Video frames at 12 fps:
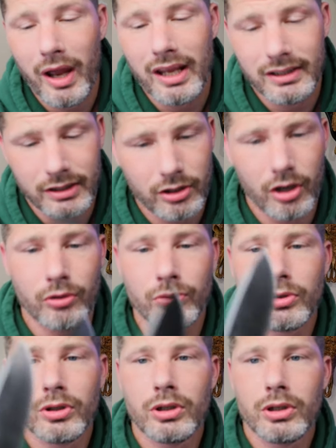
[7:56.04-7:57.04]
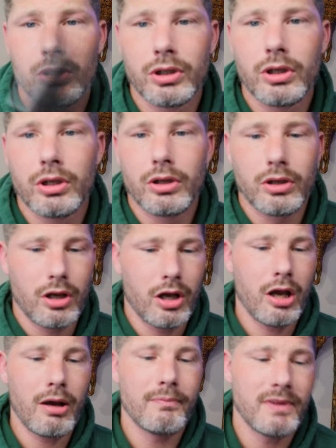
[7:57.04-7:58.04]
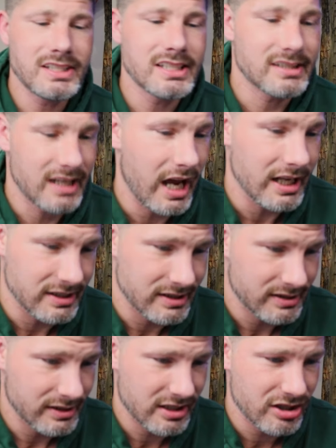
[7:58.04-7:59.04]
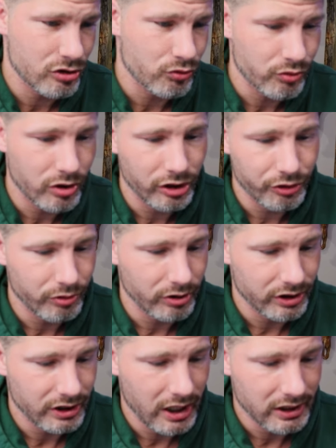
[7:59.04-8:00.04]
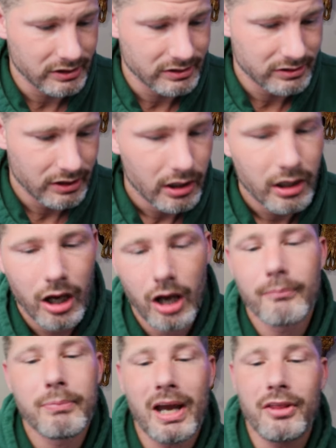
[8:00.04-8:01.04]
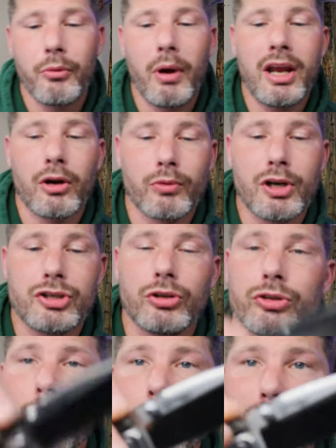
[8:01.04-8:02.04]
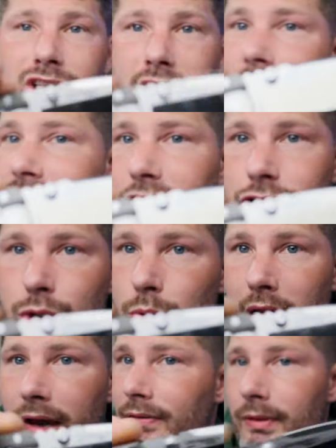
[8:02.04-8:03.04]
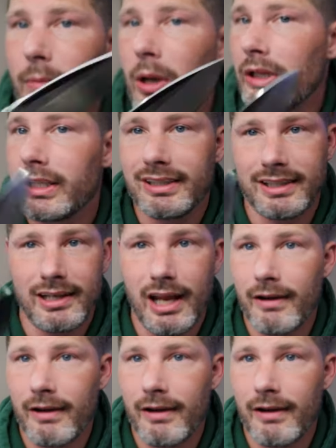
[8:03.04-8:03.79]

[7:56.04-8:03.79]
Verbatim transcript: way, you know. Um, this is nice. This is really, really nice. Um, by the way, original goat scales, I do have them linked in